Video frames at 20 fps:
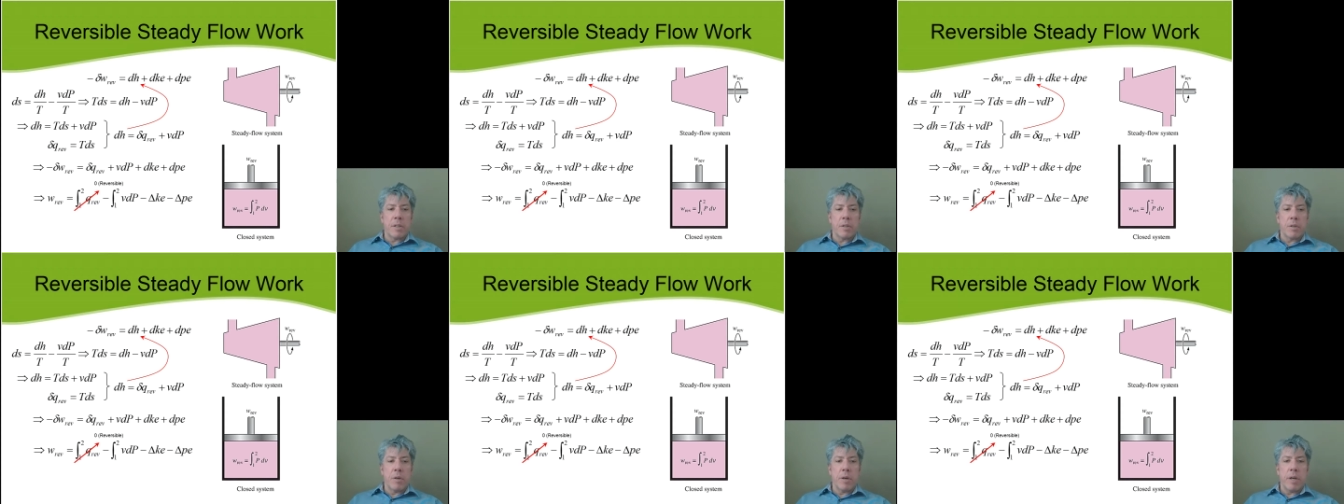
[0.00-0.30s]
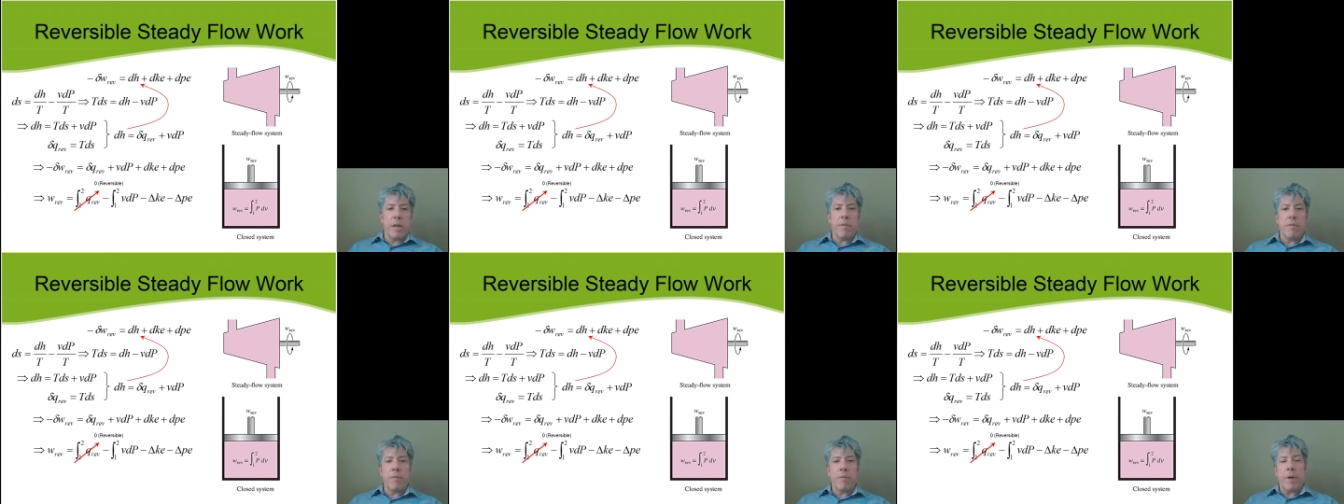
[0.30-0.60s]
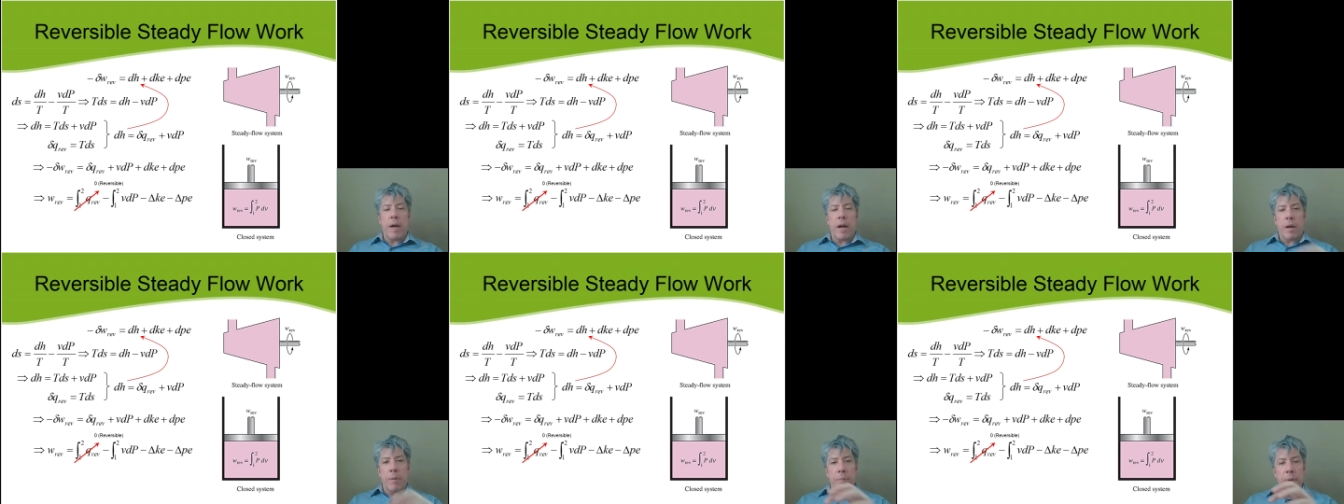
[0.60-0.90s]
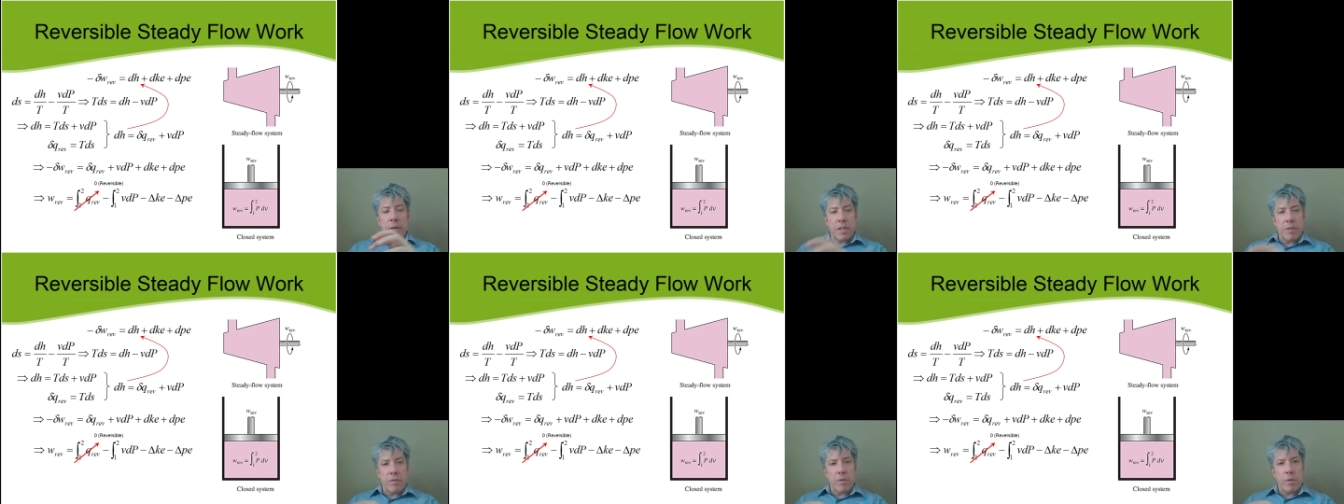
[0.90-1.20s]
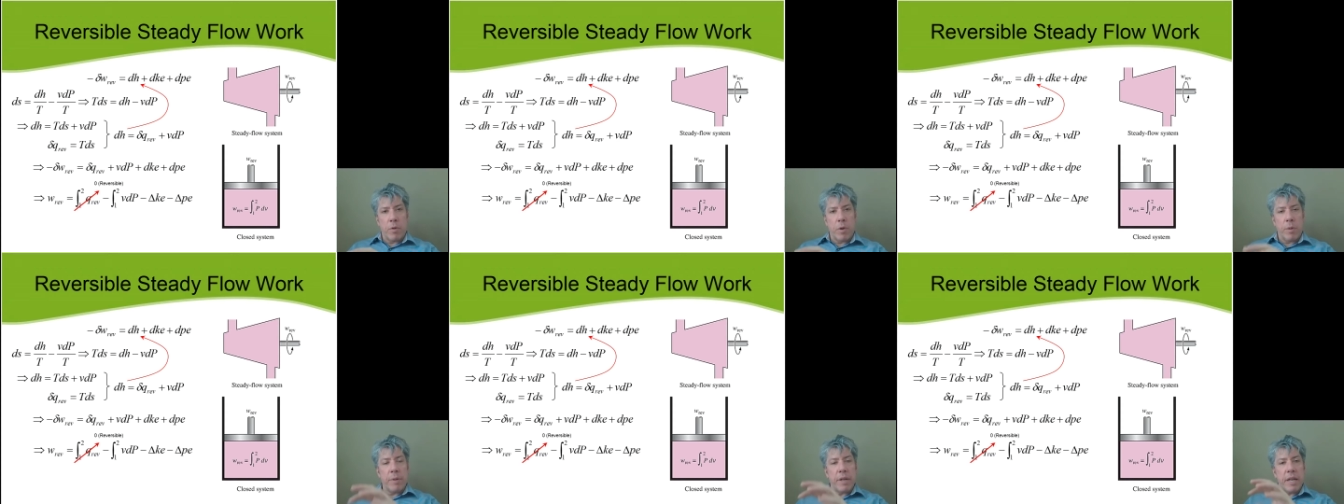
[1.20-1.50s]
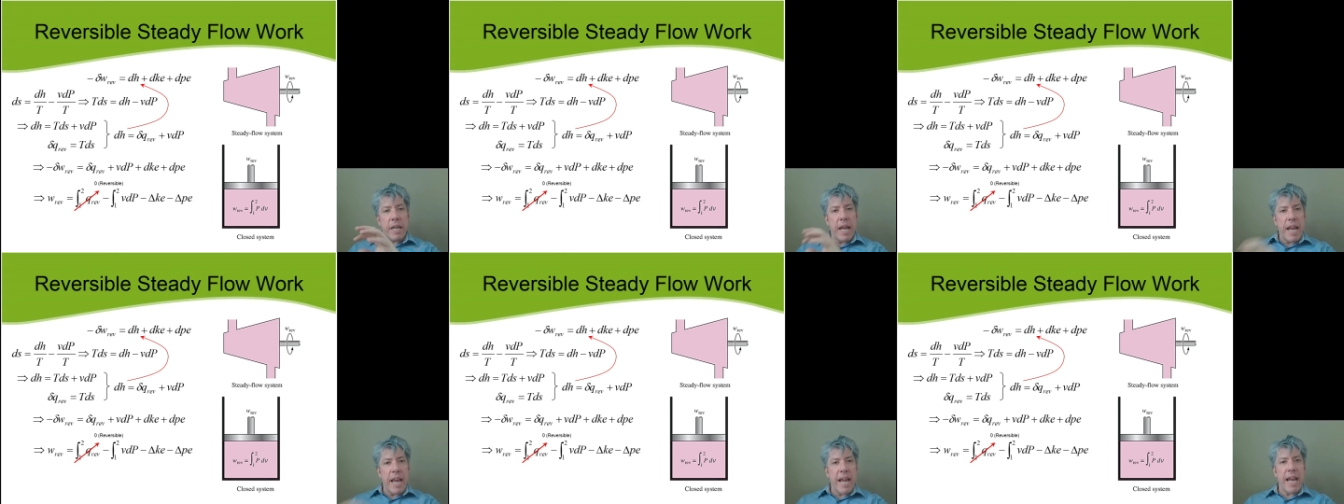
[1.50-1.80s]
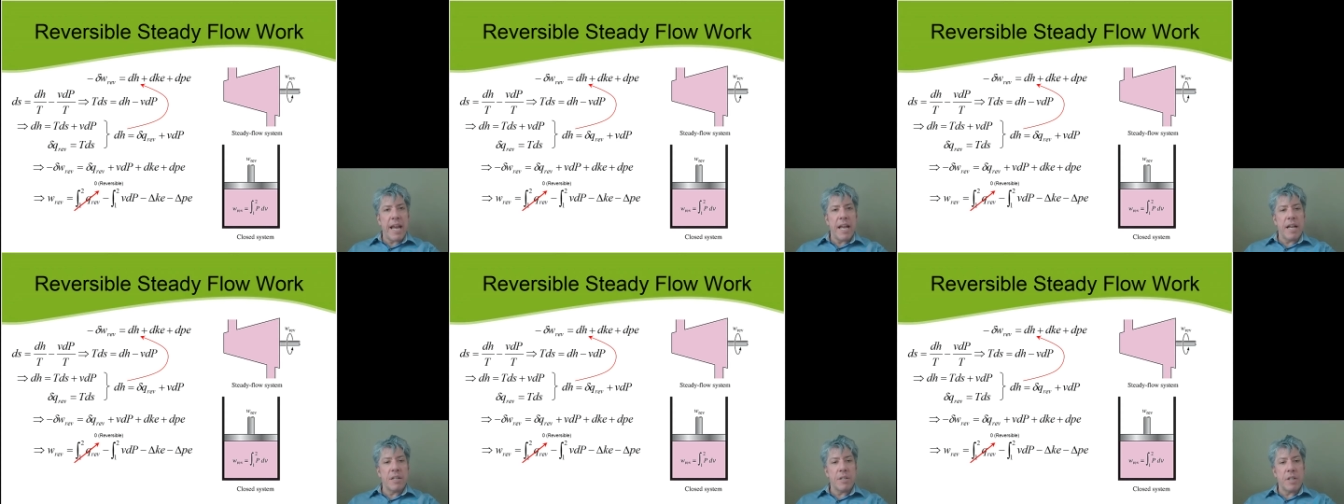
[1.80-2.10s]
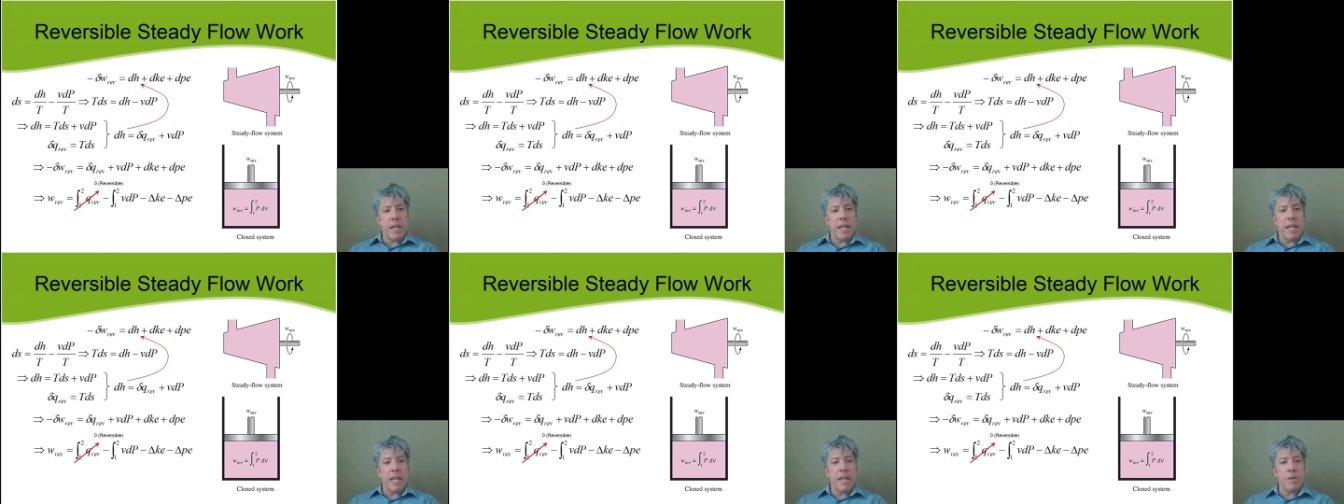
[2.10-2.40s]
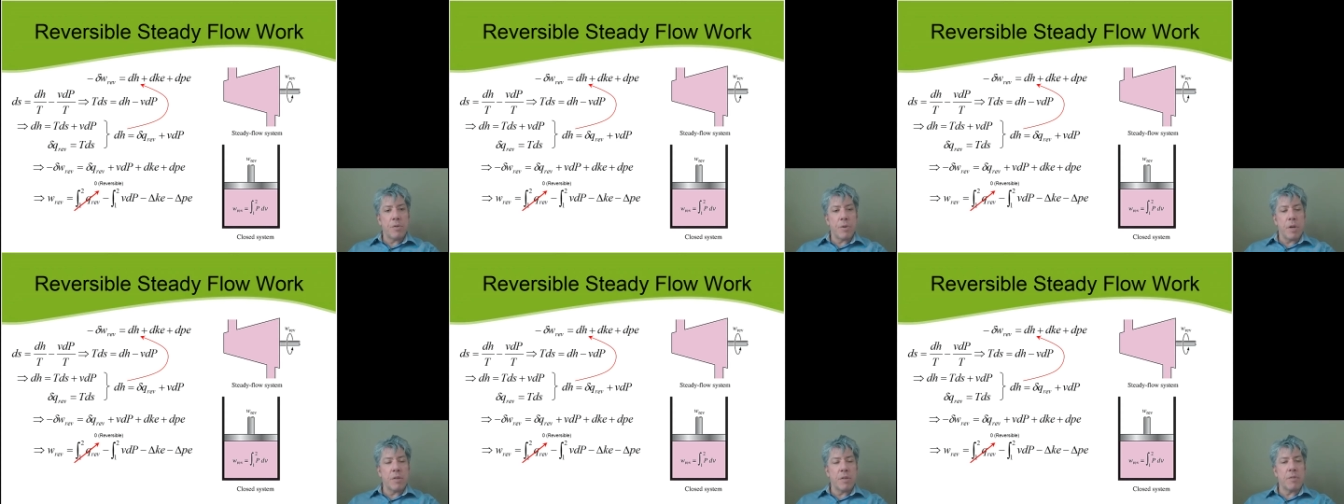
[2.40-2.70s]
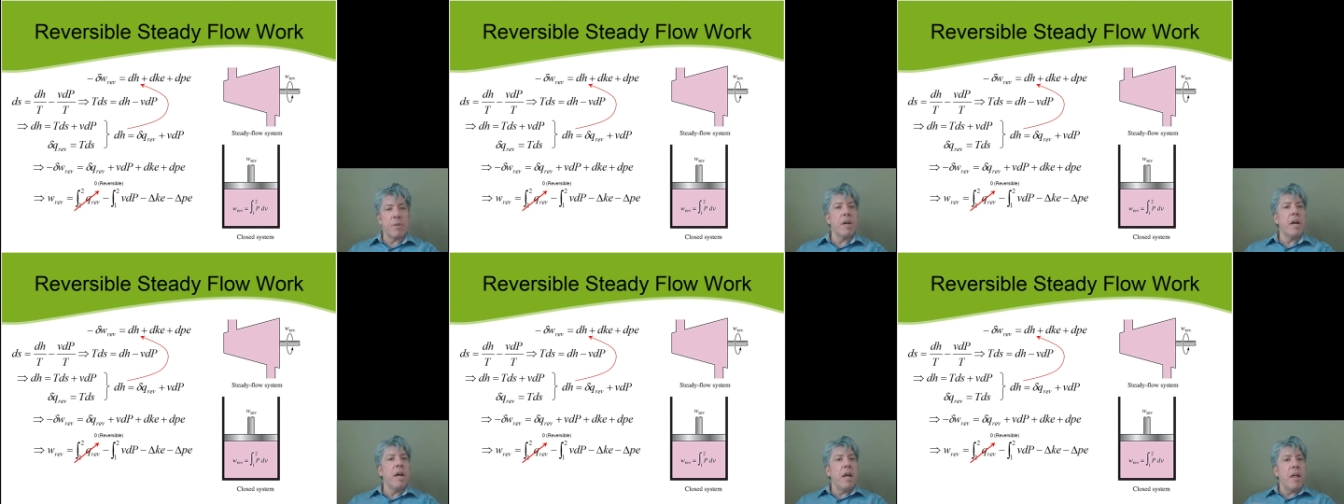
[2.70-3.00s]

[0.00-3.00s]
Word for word: So if our piece of equipment has any heat transfer,